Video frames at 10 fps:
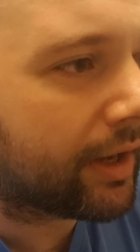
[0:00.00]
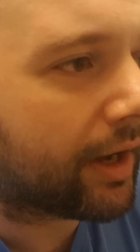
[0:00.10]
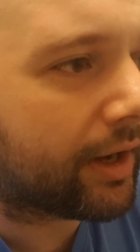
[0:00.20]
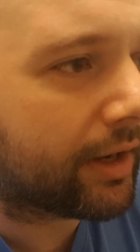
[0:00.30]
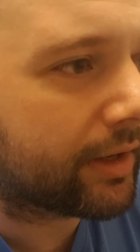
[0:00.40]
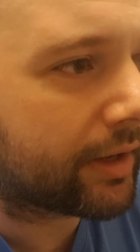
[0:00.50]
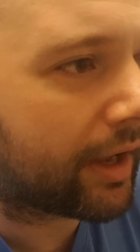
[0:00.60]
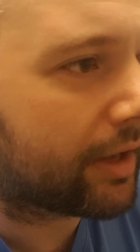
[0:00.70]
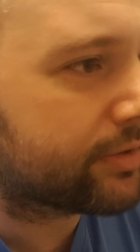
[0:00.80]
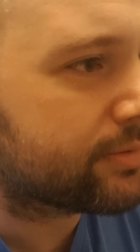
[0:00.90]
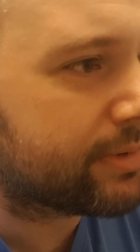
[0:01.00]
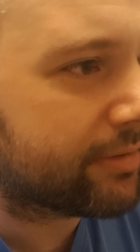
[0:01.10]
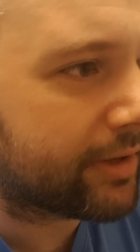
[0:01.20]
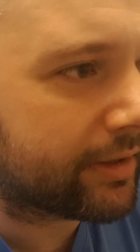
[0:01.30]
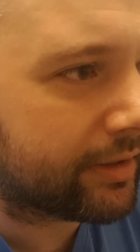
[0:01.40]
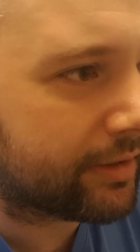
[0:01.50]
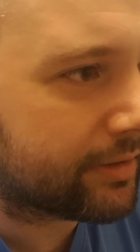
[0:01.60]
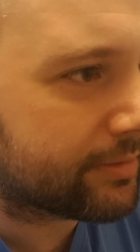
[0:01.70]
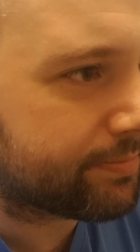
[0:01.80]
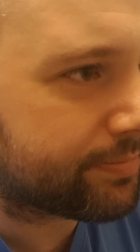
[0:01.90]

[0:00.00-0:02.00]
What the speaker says: I had to be very